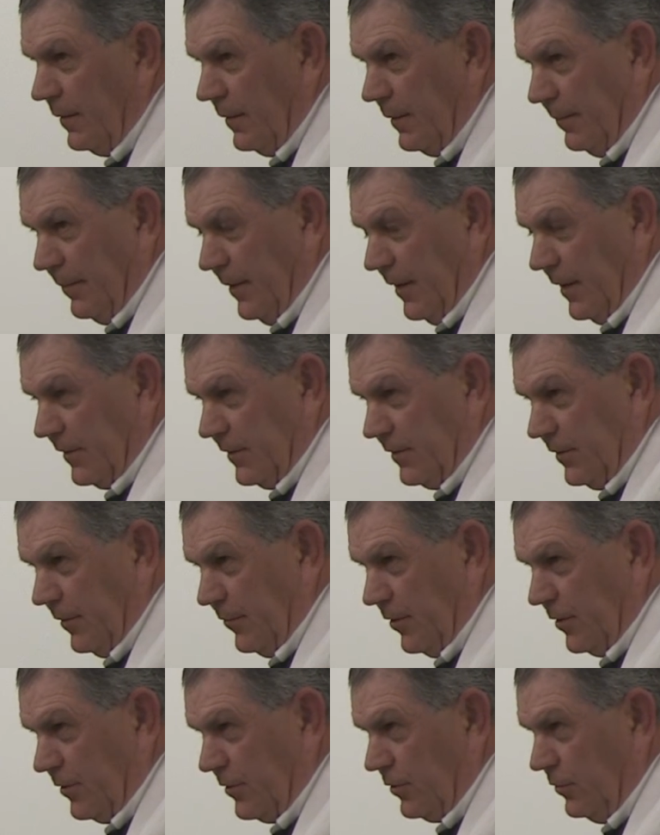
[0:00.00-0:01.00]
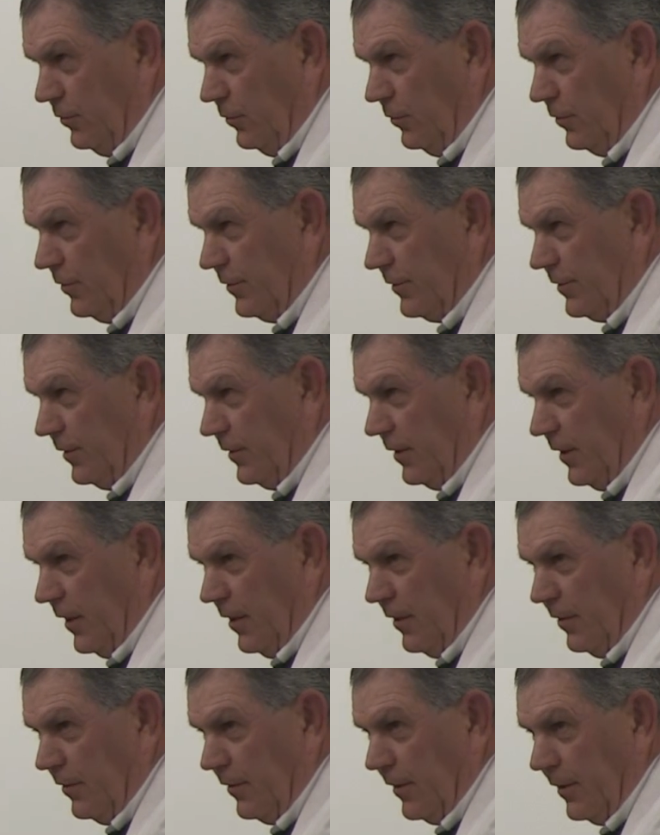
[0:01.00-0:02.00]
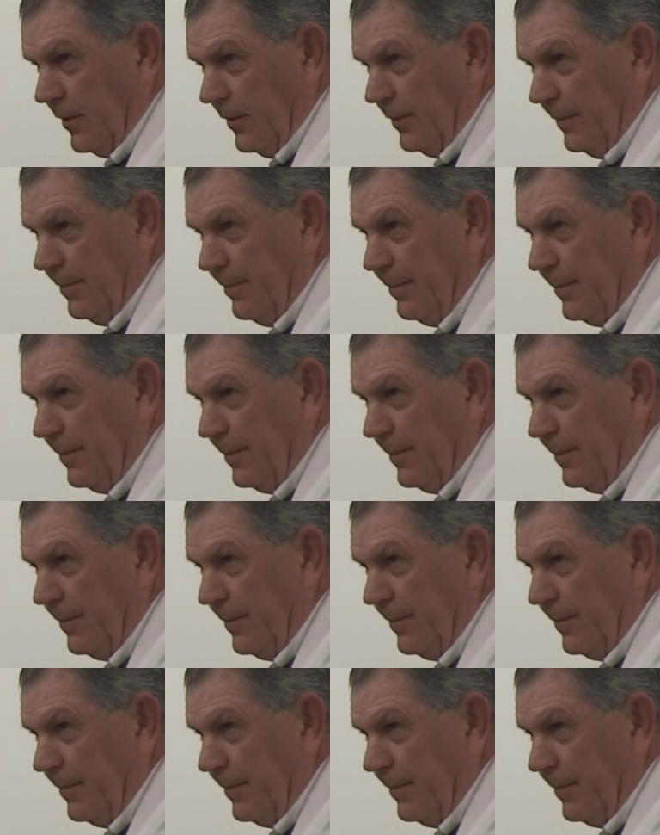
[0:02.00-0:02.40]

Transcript: about some of the schools in the area.